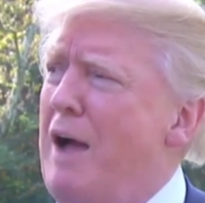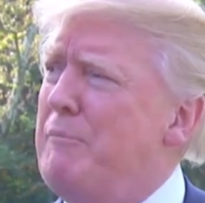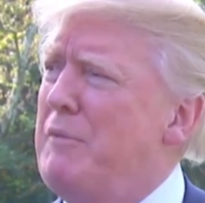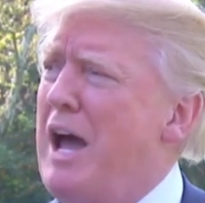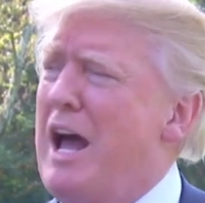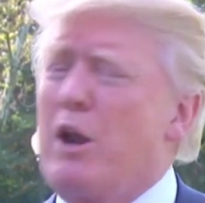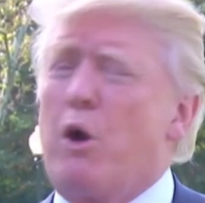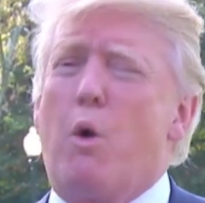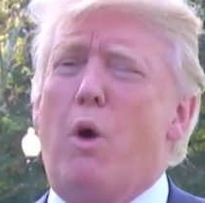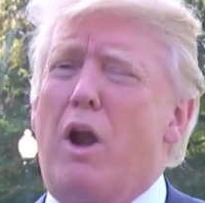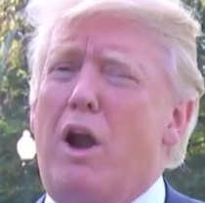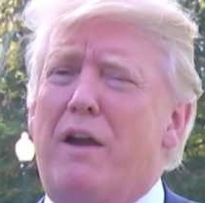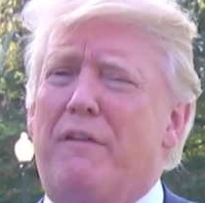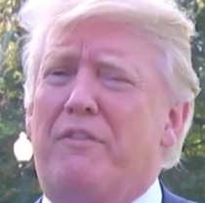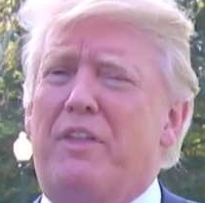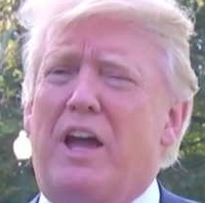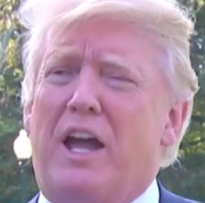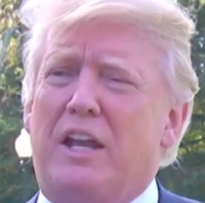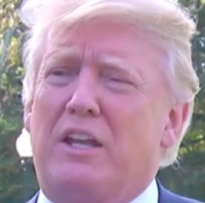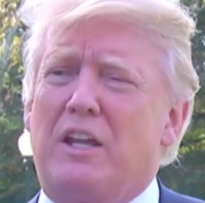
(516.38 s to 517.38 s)
I'm not aware
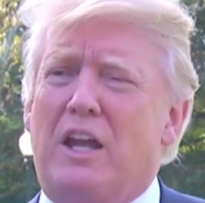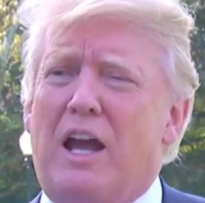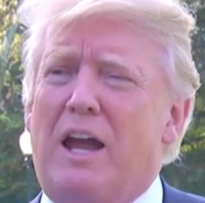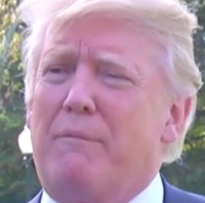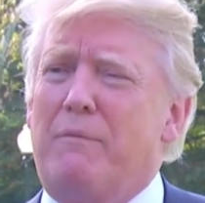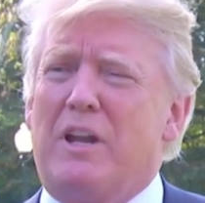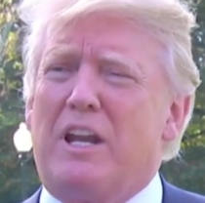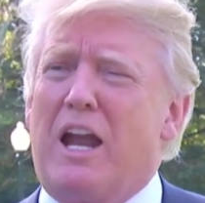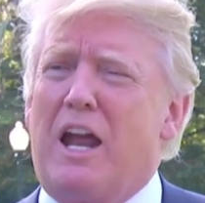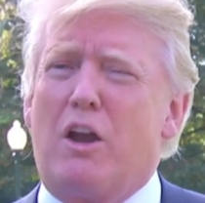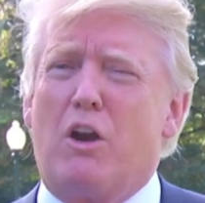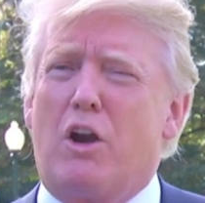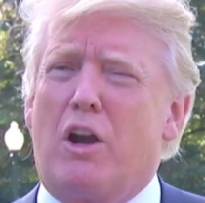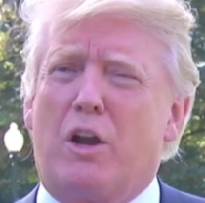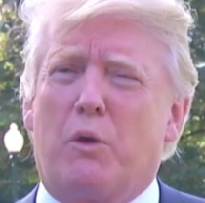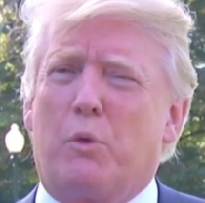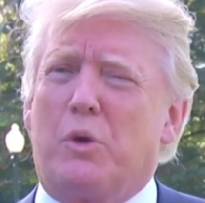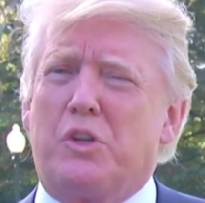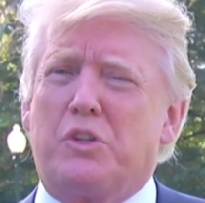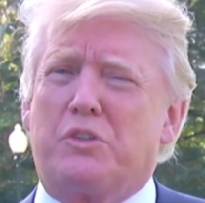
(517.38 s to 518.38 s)
of that. Yeah, I mean, I
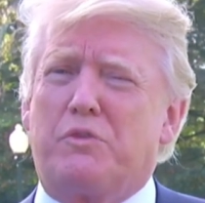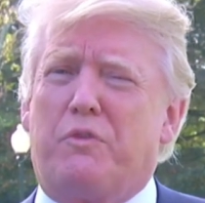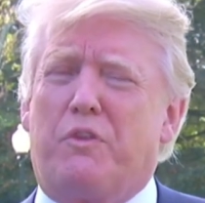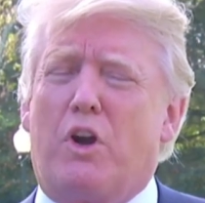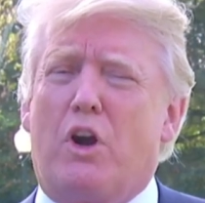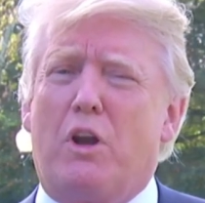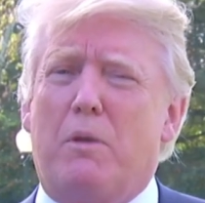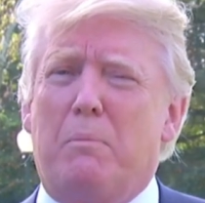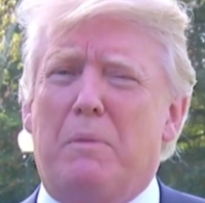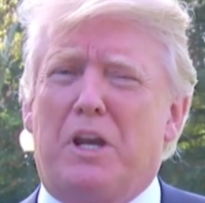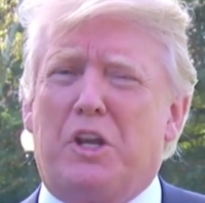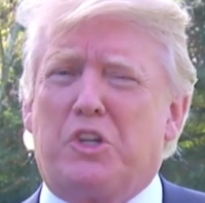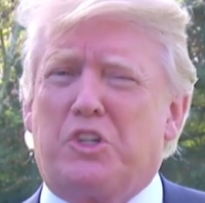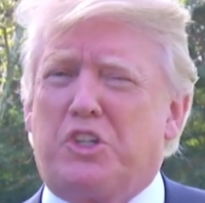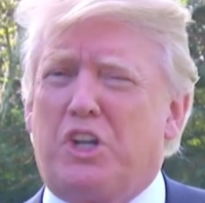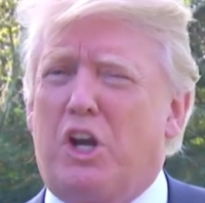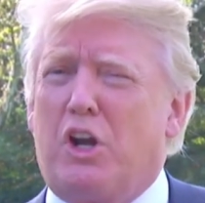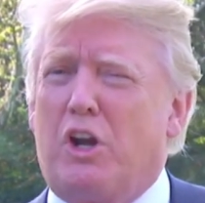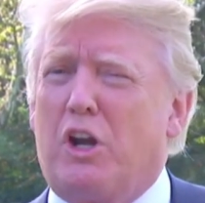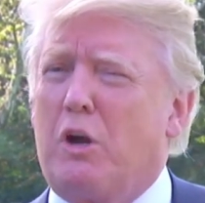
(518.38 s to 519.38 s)
heard it was very
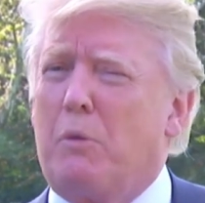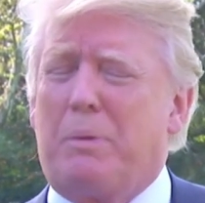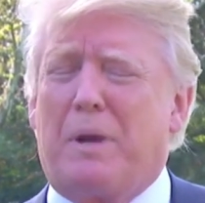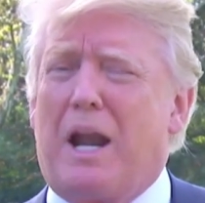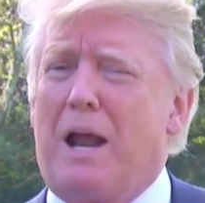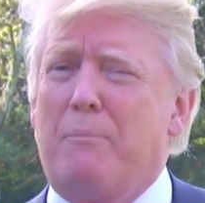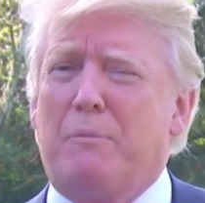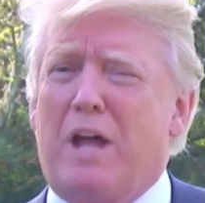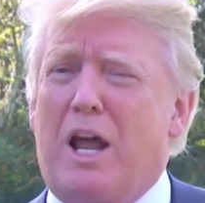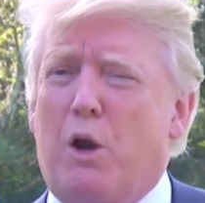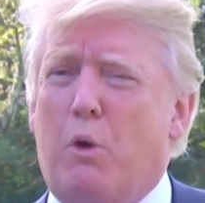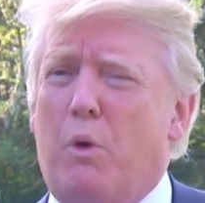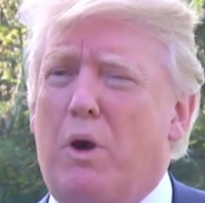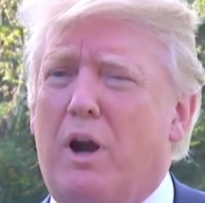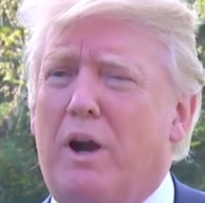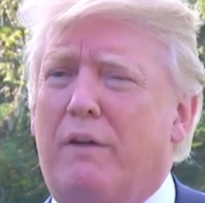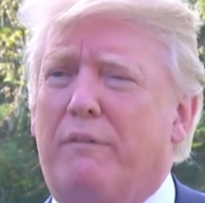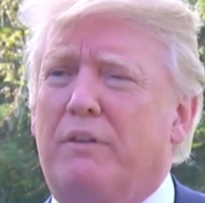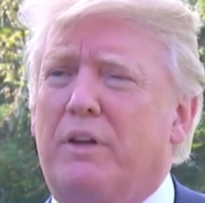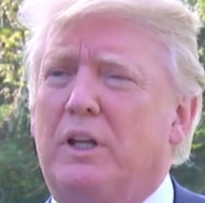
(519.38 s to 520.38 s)
ministerial, but I'm not
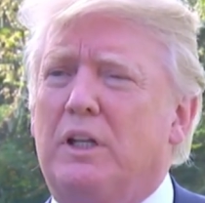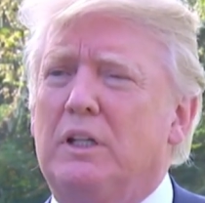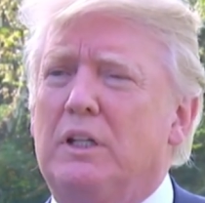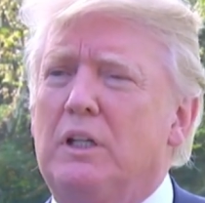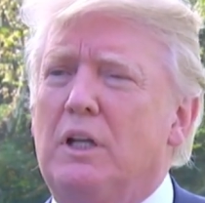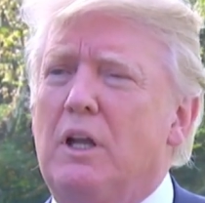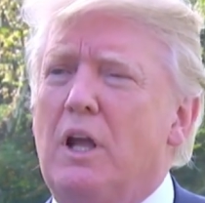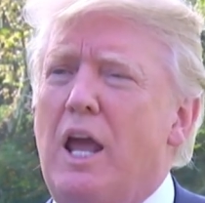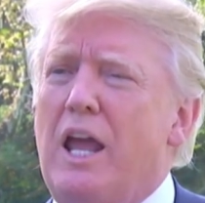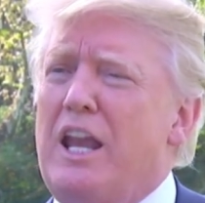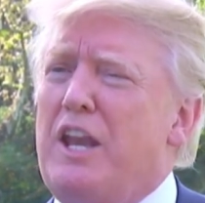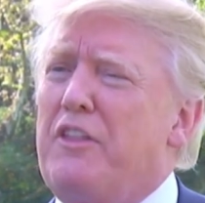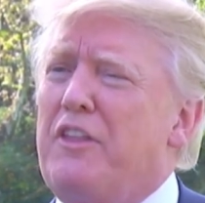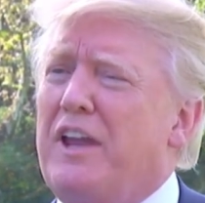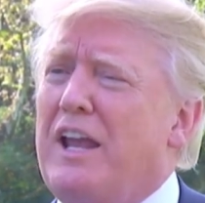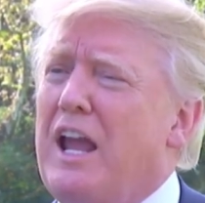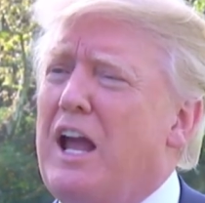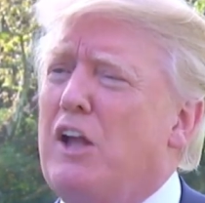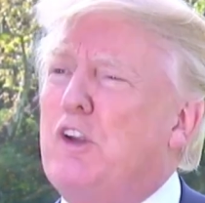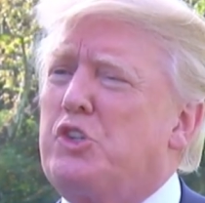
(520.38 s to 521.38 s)
aware of it.
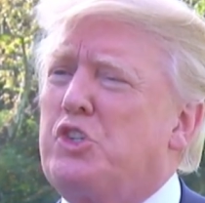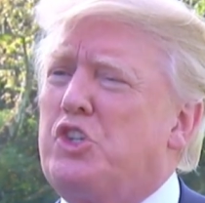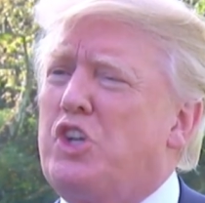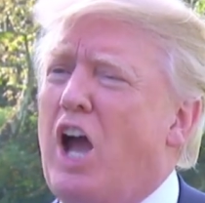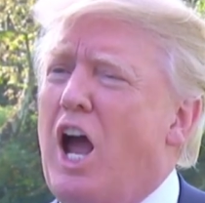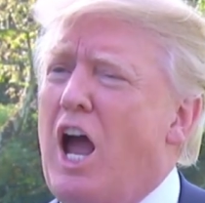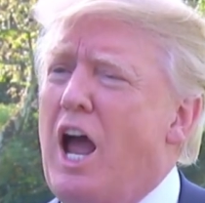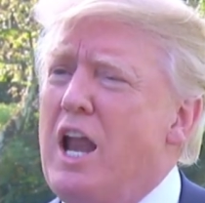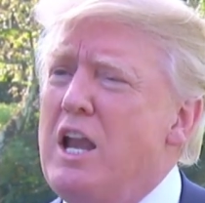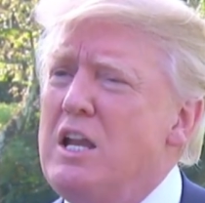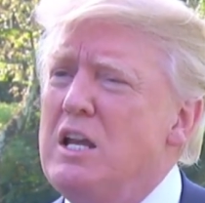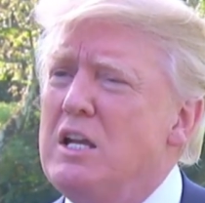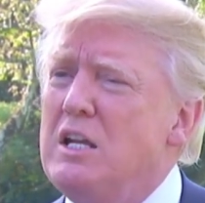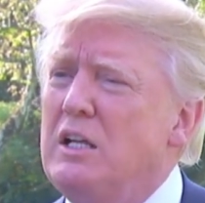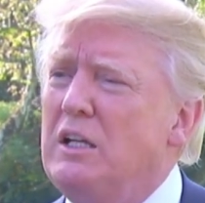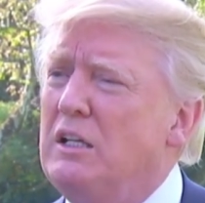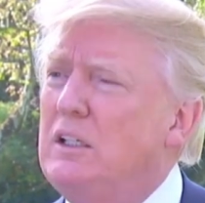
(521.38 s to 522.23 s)
Anything else, John?